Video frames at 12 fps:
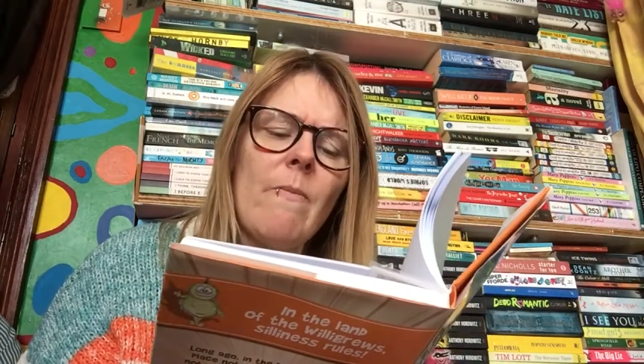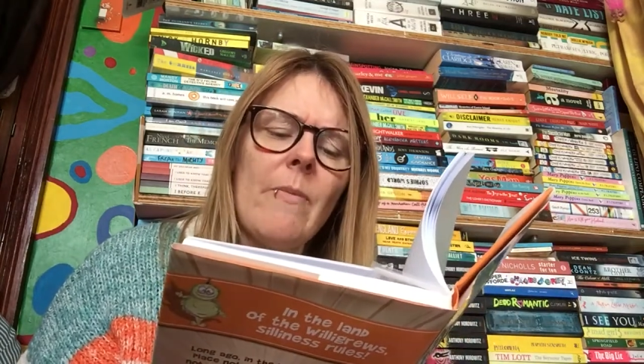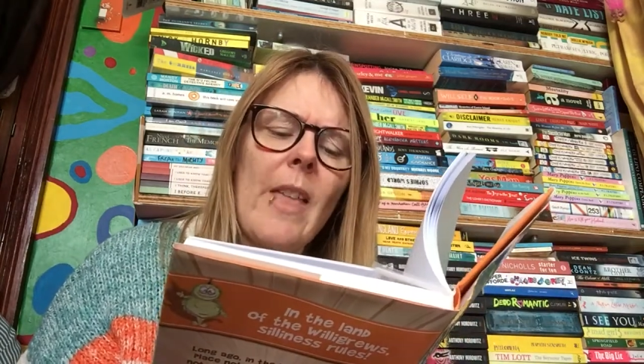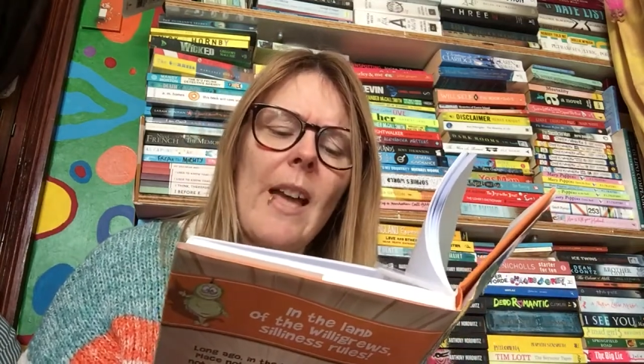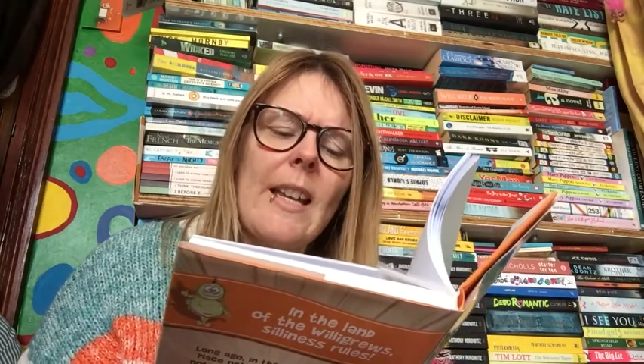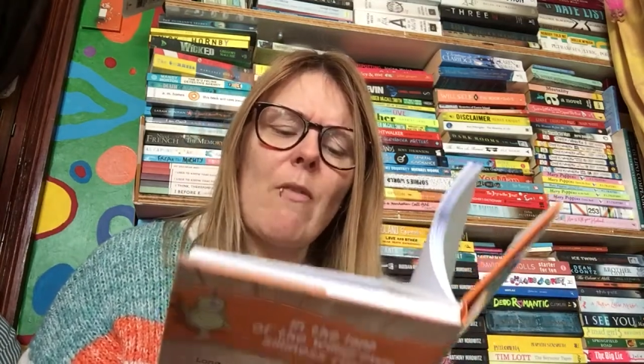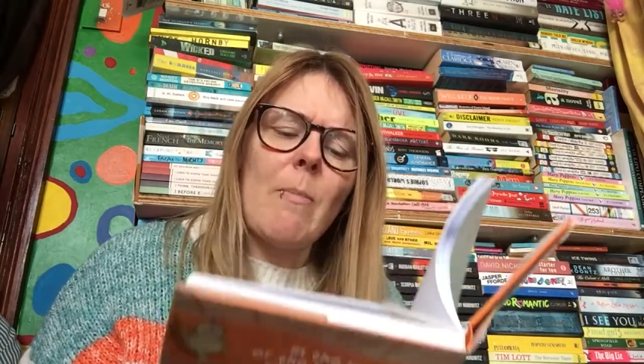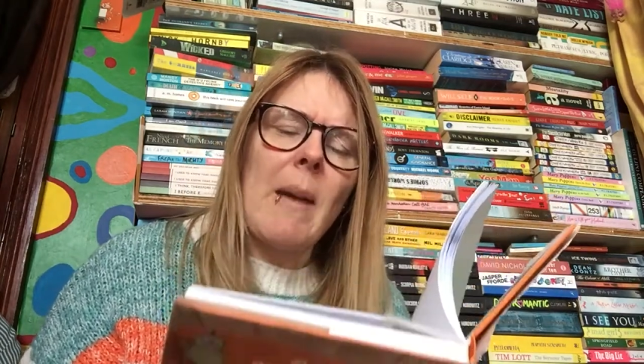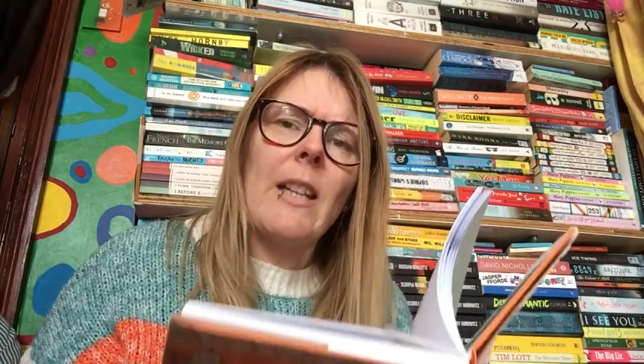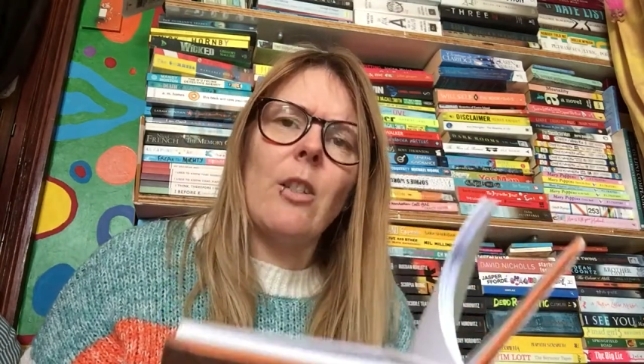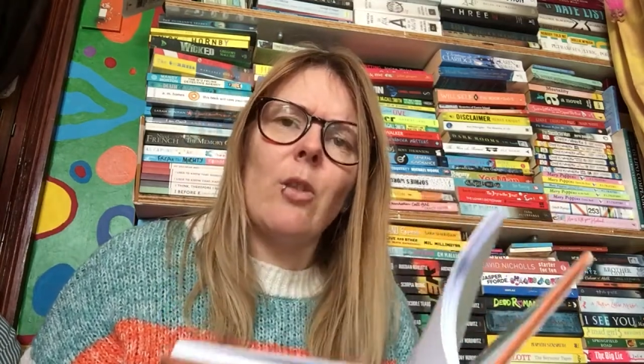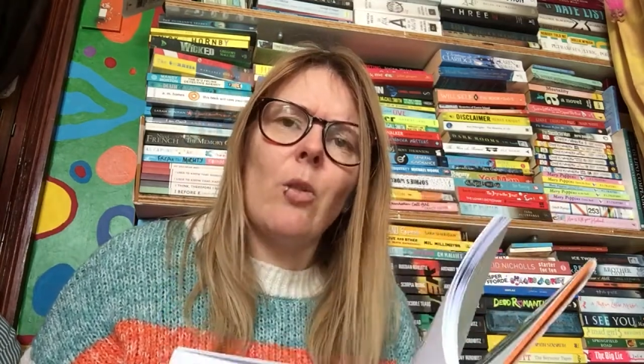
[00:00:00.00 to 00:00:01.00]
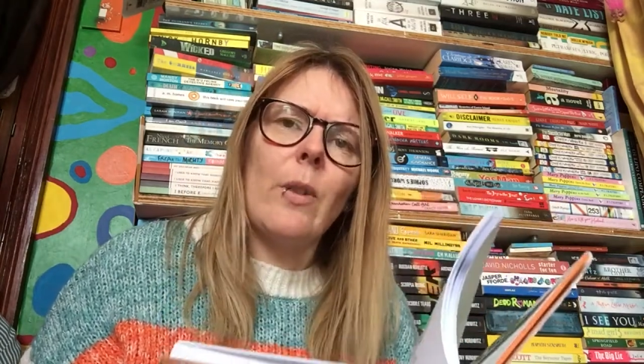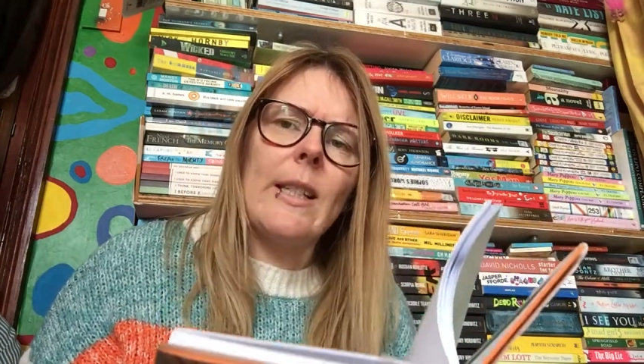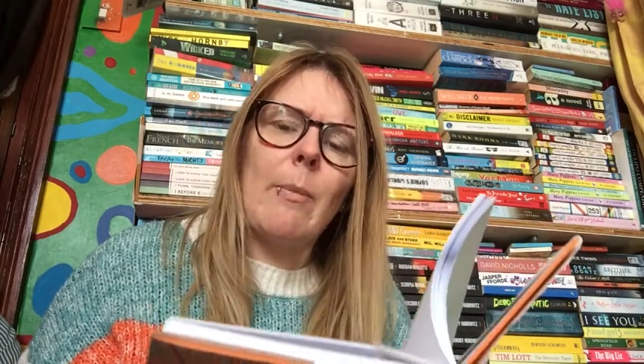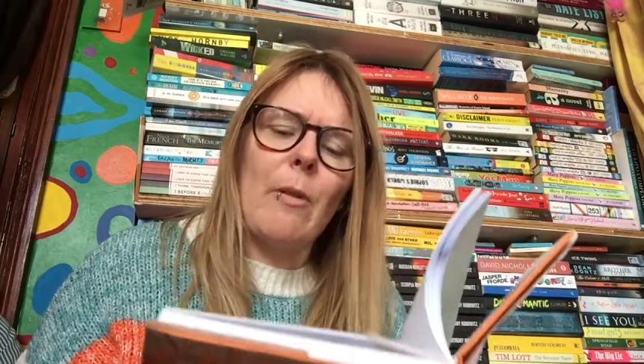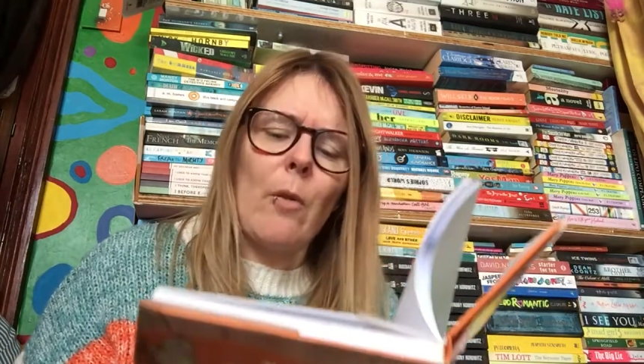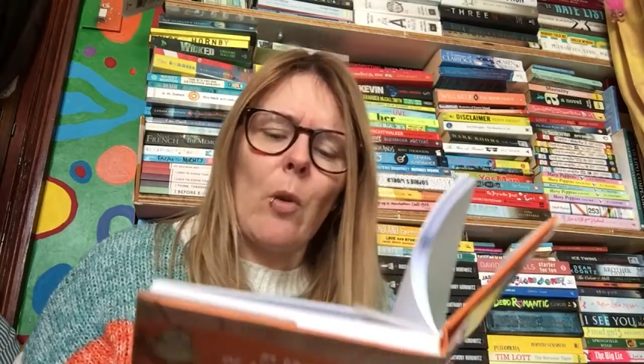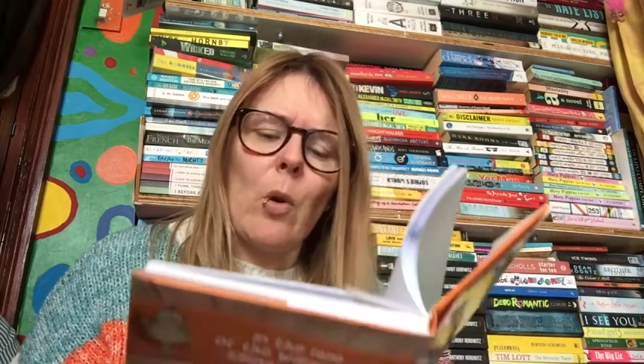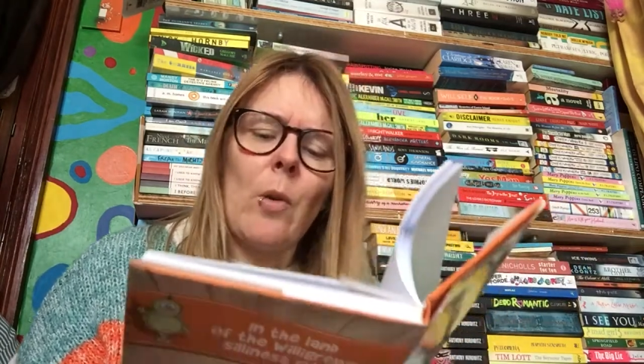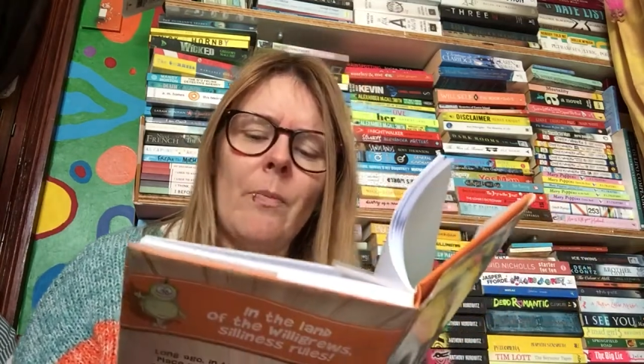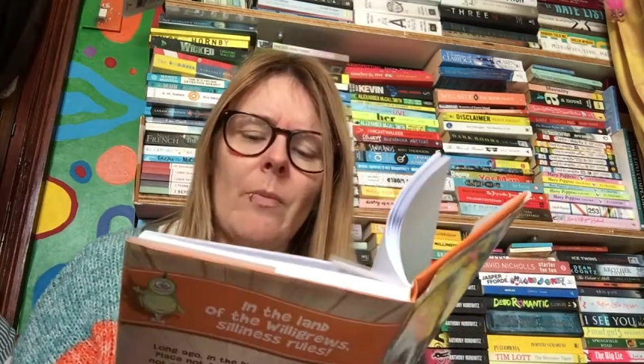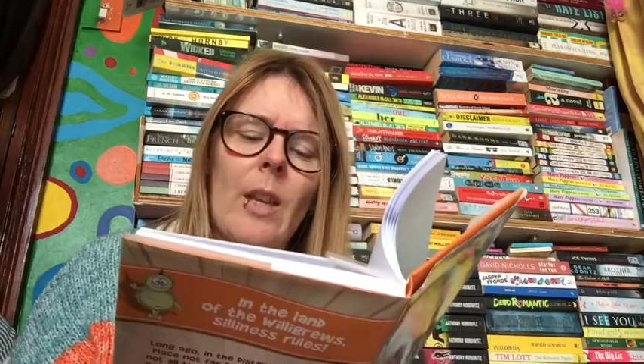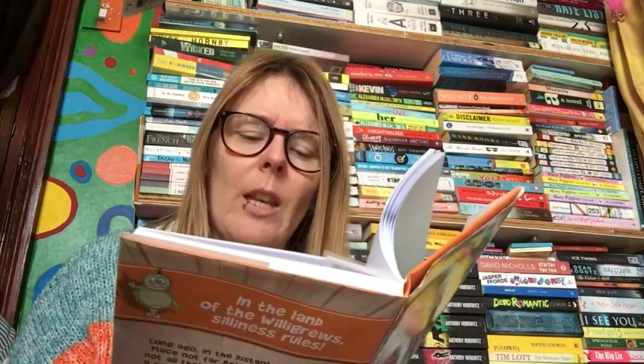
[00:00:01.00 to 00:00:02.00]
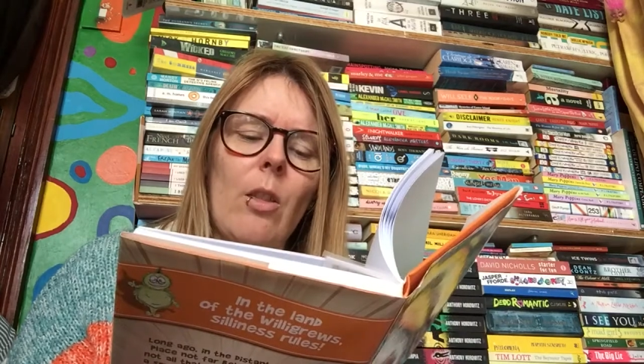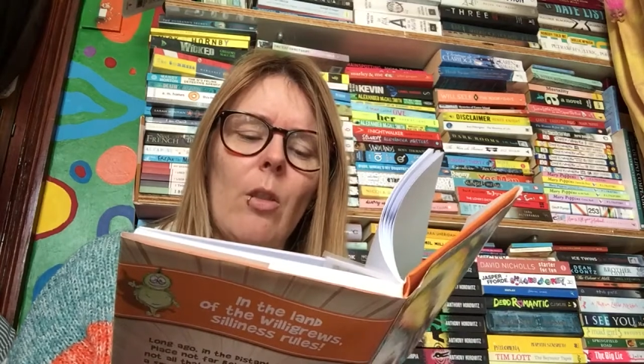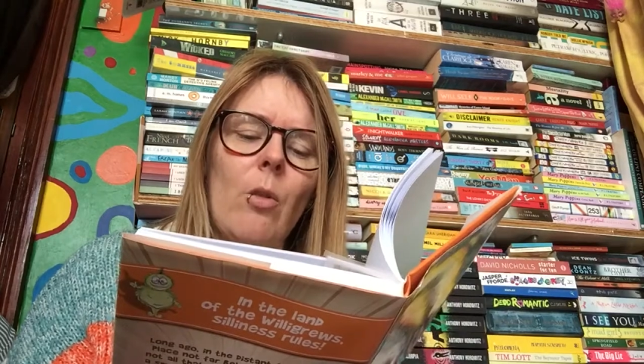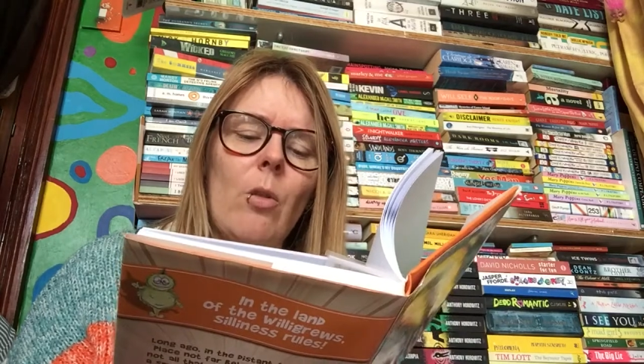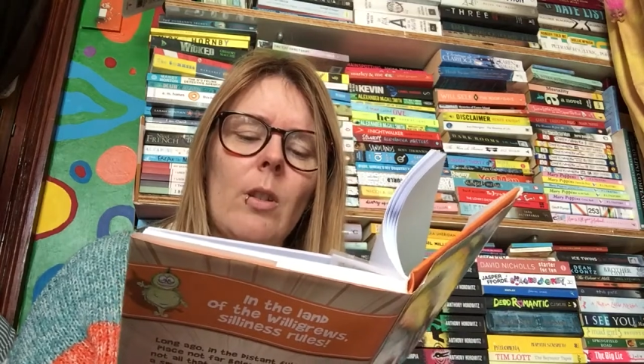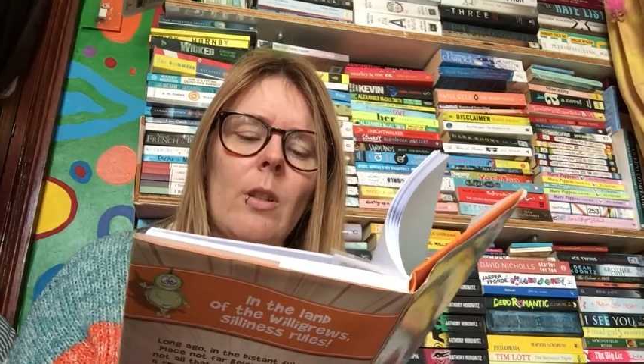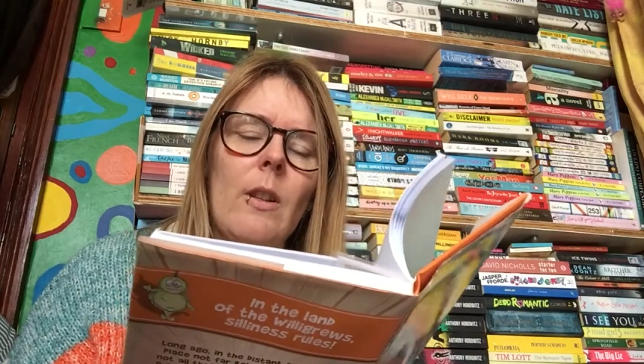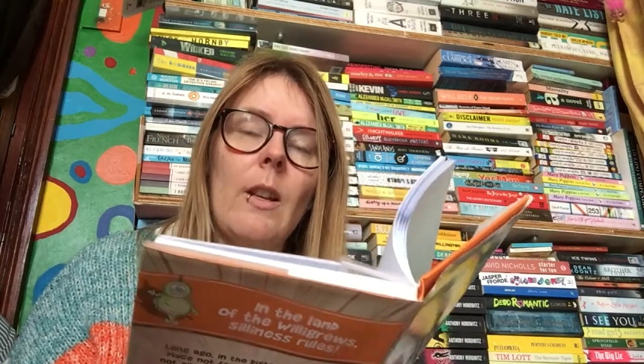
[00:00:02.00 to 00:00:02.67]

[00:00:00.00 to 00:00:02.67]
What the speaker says: that never made a noise before, he thought.